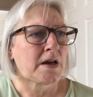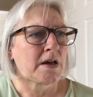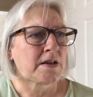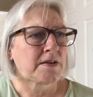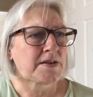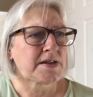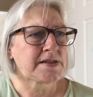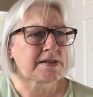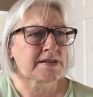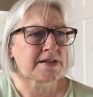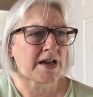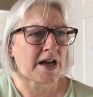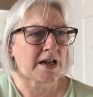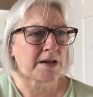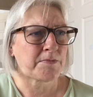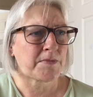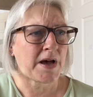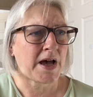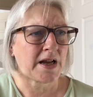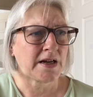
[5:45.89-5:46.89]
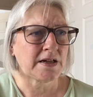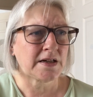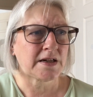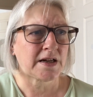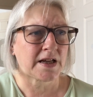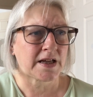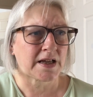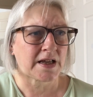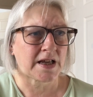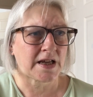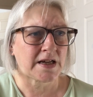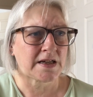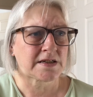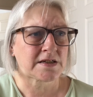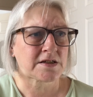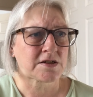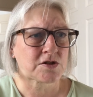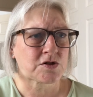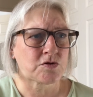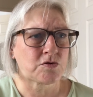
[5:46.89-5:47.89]
This time, Helen Lingate,
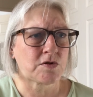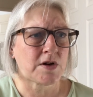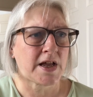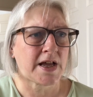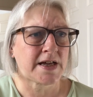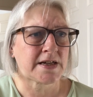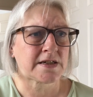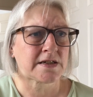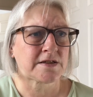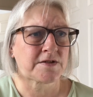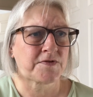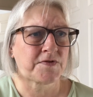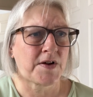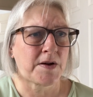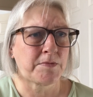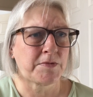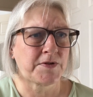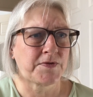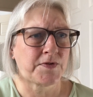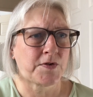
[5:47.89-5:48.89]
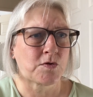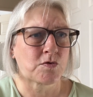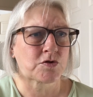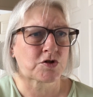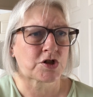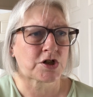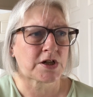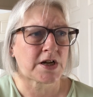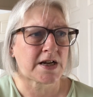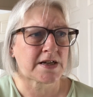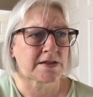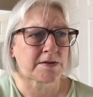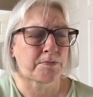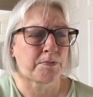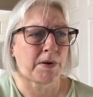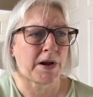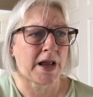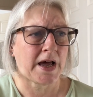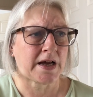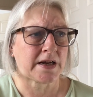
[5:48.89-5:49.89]
sole heir to the family fortune, has a
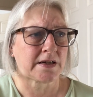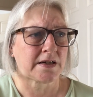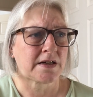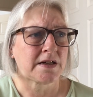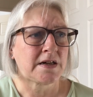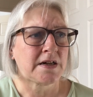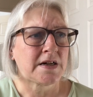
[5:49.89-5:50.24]
plan.